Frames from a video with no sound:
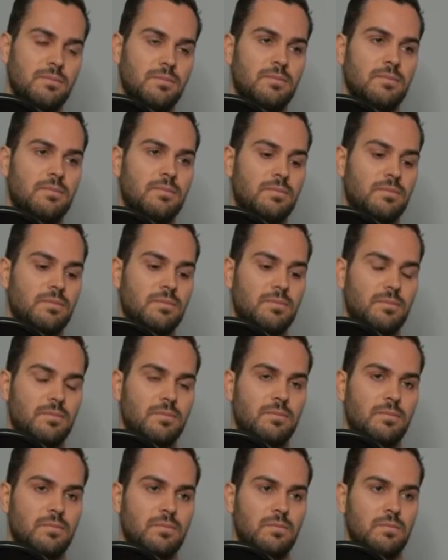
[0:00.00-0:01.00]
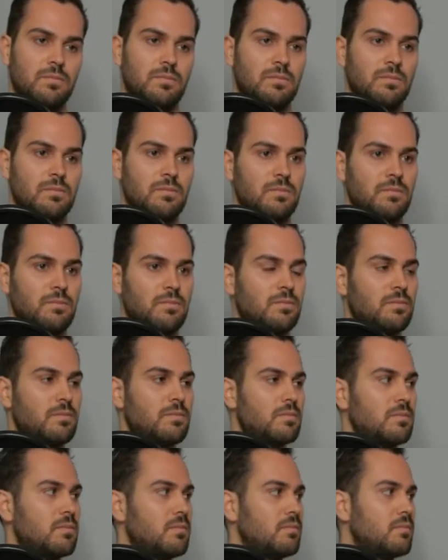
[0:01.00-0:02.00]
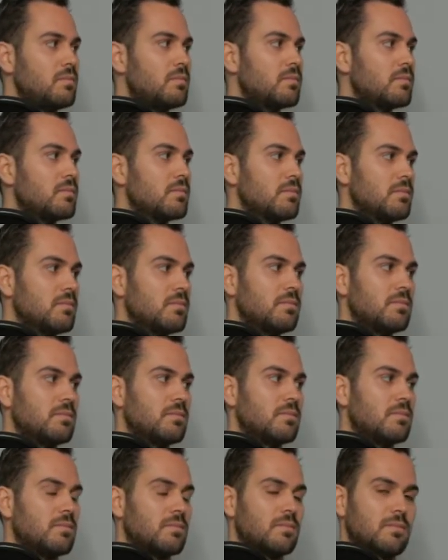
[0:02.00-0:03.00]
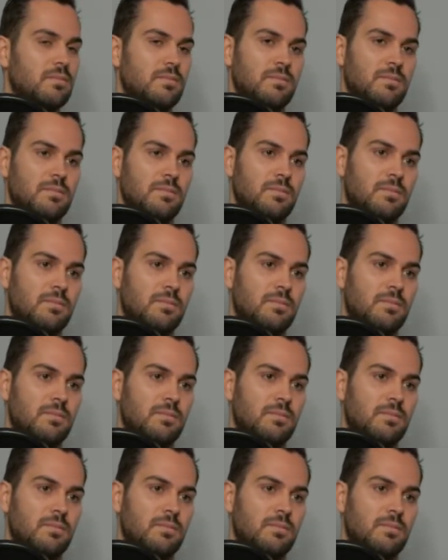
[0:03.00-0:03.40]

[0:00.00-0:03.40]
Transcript: No words are spoken by the person on screen.